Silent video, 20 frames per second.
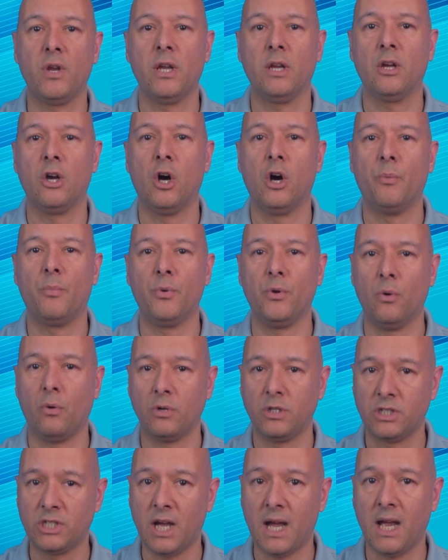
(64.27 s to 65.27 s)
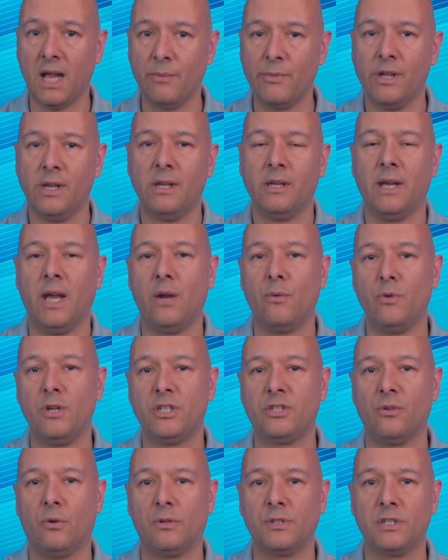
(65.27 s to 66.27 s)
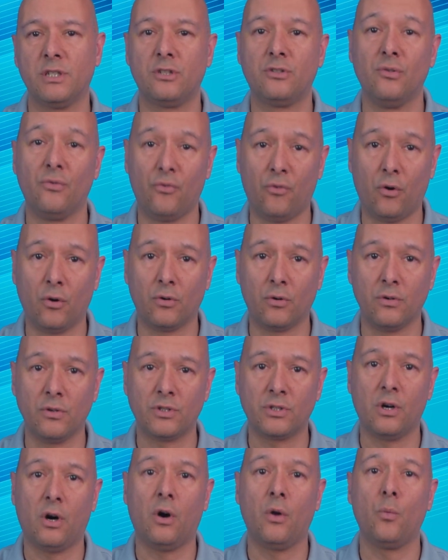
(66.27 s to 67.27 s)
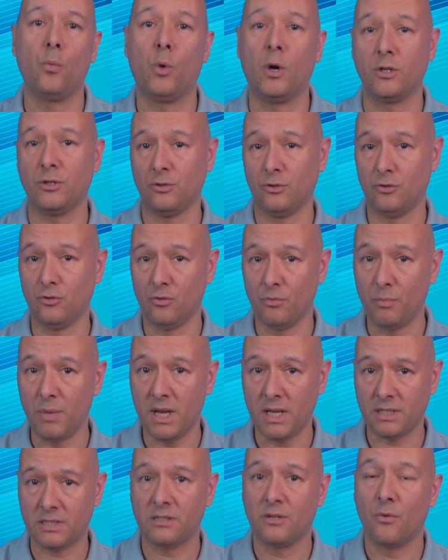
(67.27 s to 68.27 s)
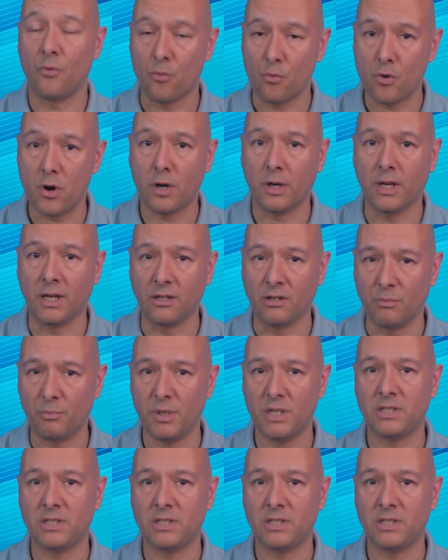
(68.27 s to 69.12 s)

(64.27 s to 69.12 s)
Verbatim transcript: freeing up your time and resources to focus on what you do best, running your